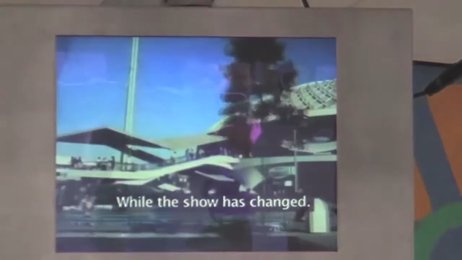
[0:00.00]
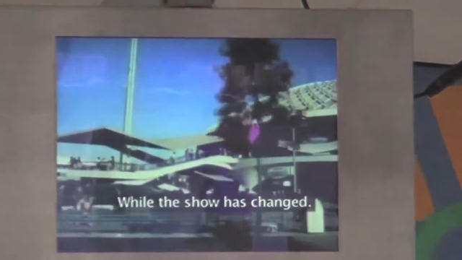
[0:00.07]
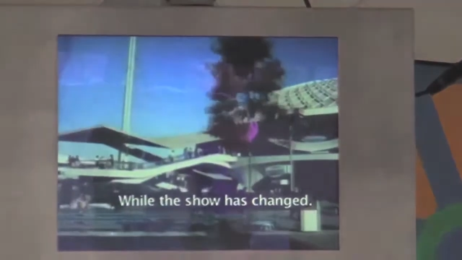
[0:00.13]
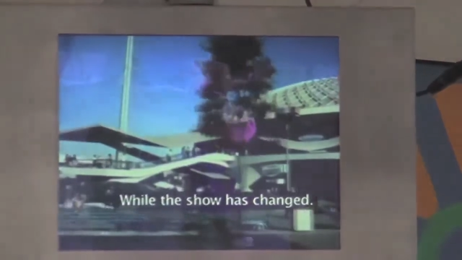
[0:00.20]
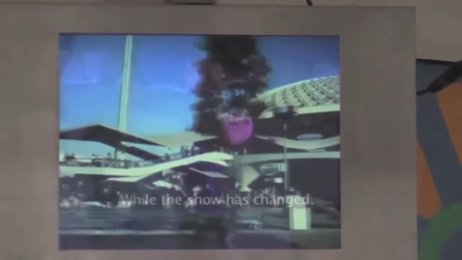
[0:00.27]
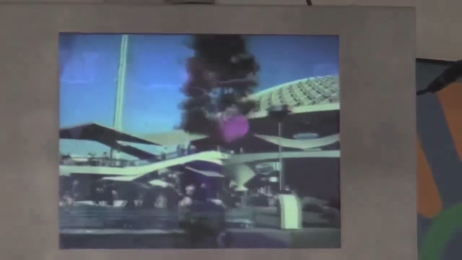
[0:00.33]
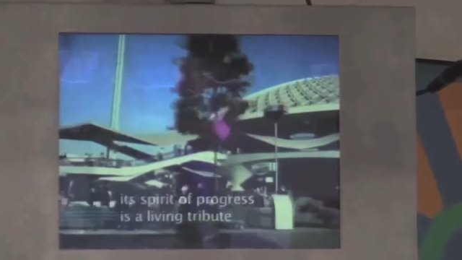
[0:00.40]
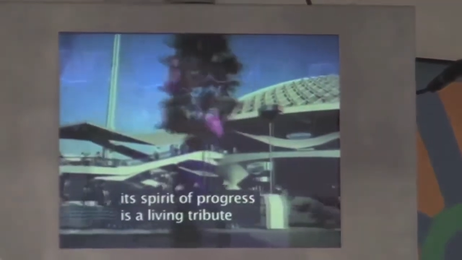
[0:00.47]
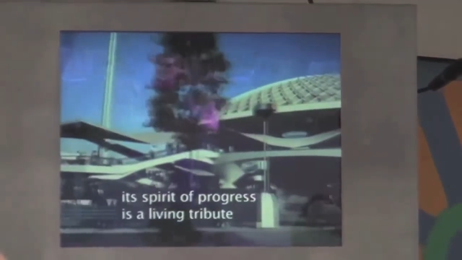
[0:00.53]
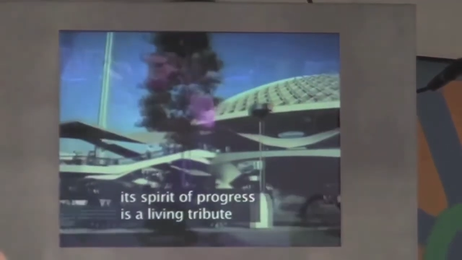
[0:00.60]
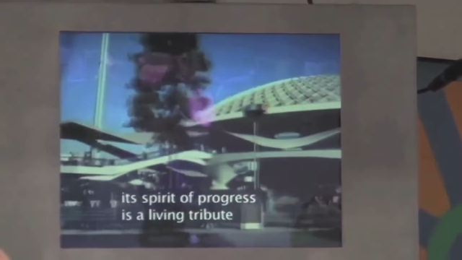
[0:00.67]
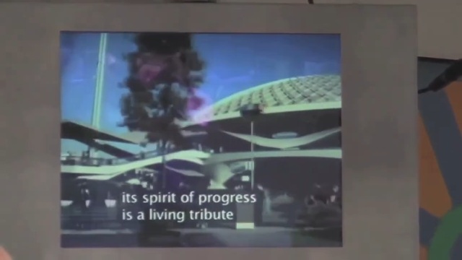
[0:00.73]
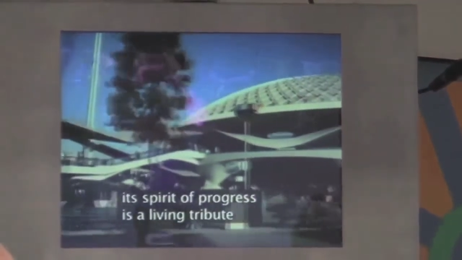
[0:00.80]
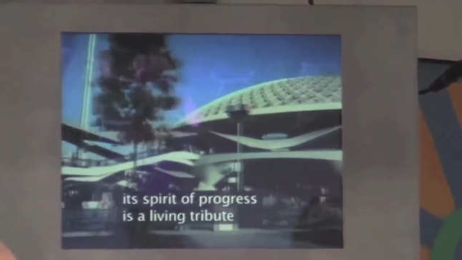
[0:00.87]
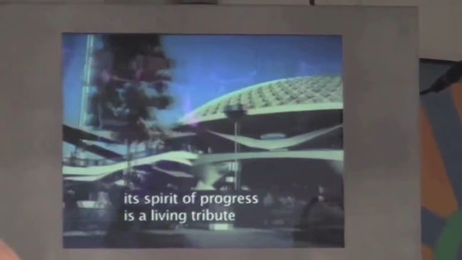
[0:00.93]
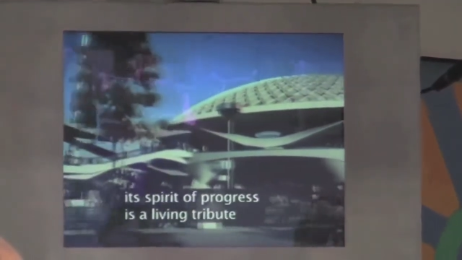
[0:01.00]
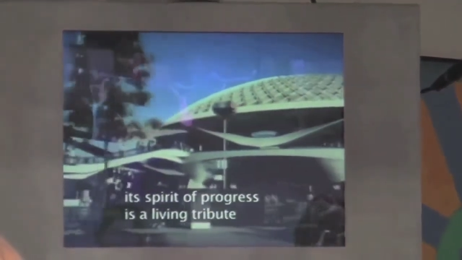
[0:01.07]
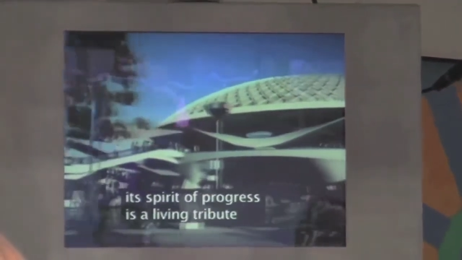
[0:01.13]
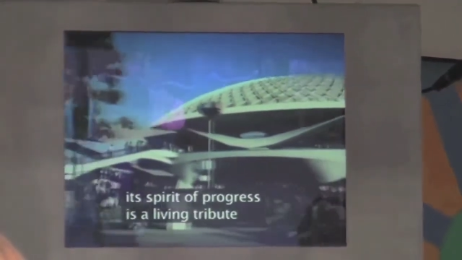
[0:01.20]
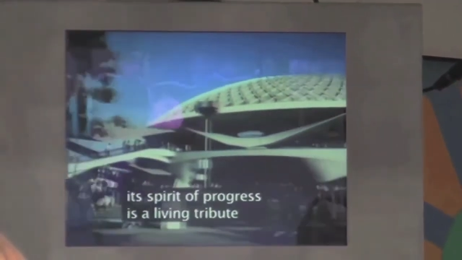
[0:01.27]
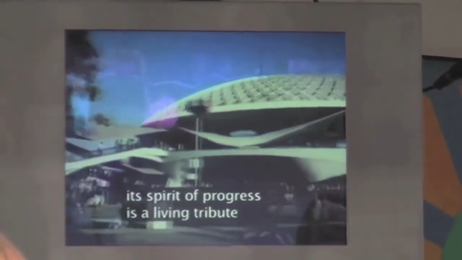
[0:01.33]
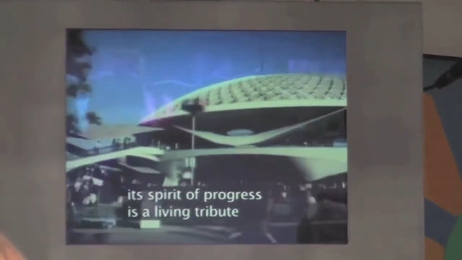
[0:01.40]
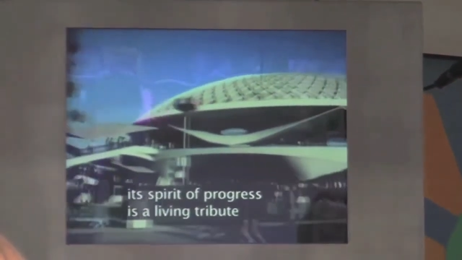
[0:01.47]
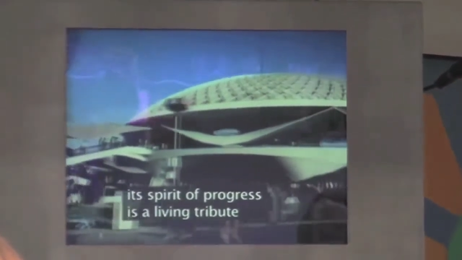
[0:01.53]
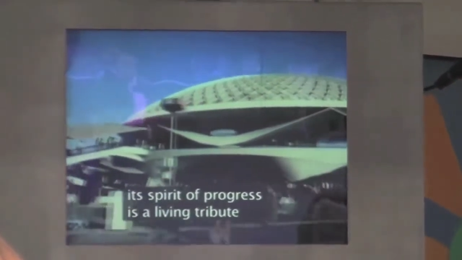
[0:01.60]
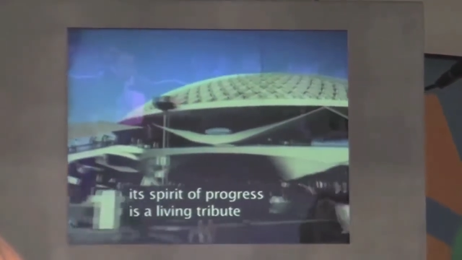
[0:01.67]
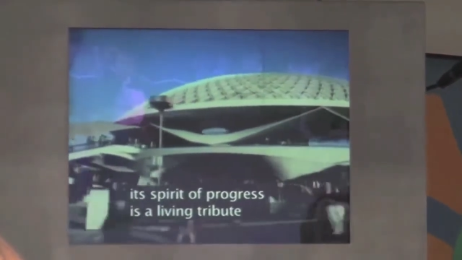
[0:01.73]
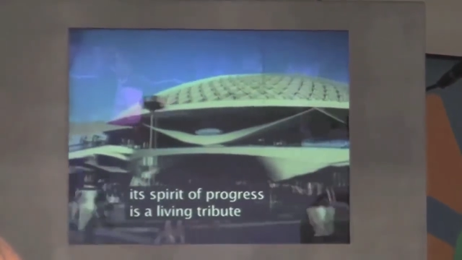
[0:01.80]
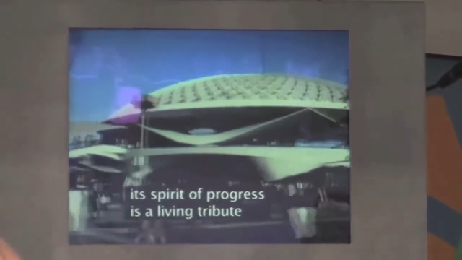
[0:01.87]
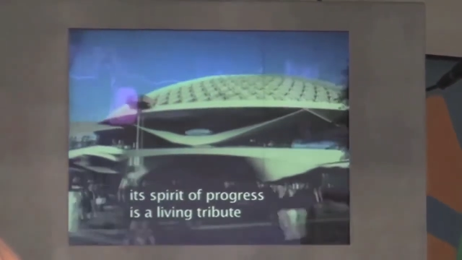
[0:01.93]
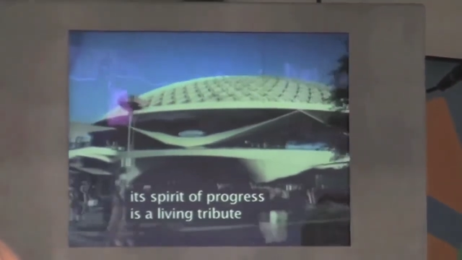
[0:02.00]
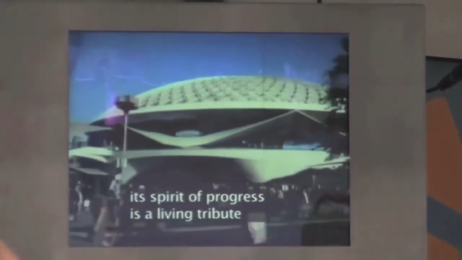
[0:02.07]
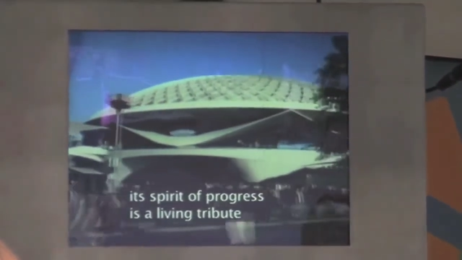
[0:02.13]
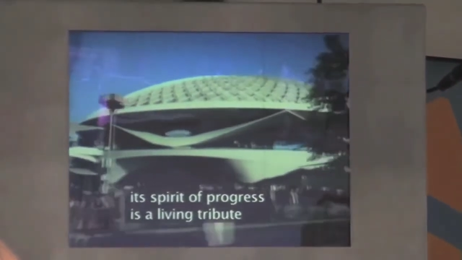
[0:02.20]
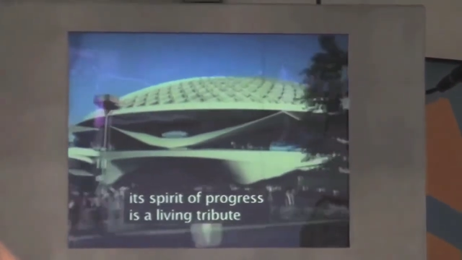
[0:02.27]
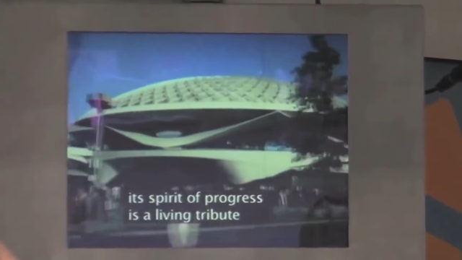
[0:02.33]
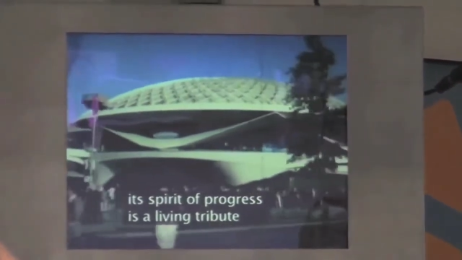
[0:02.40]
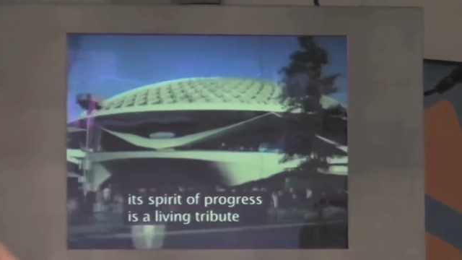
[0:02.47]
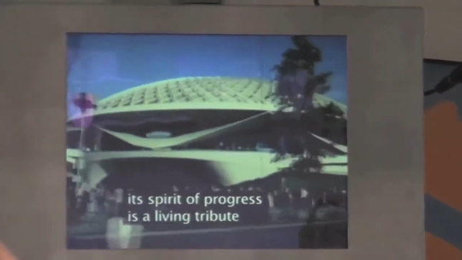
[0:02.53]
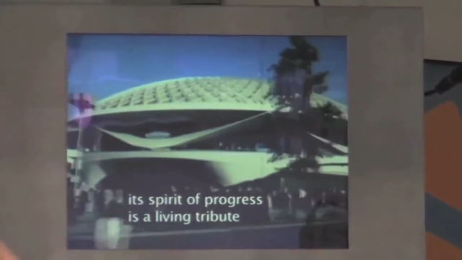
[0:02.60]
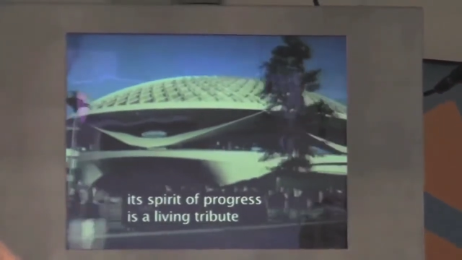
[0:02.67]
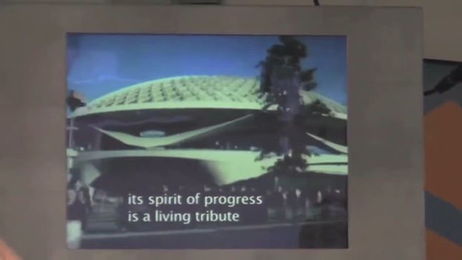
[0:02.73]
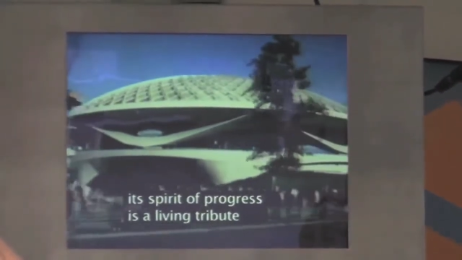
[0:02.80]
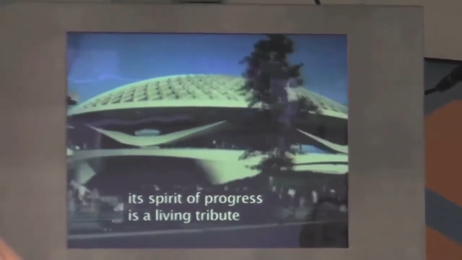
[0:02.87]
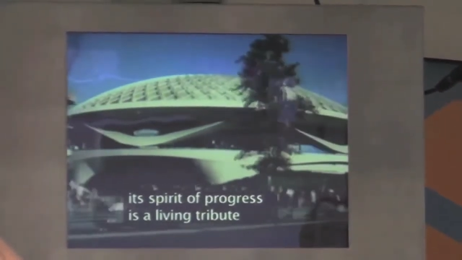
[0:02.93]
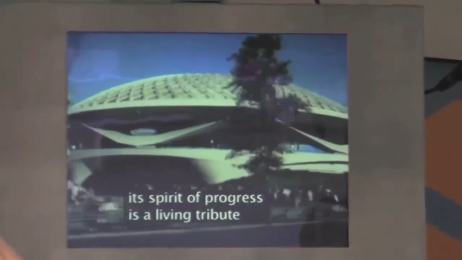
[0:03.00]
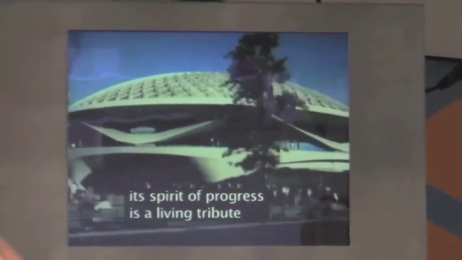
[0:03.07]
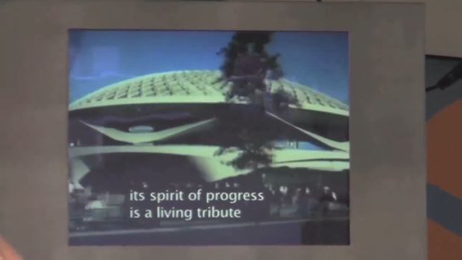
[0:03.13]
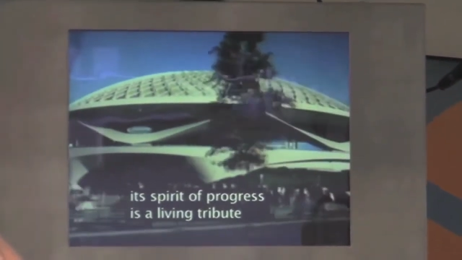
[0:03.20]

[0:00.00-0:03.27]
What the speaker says: (no speaker visible)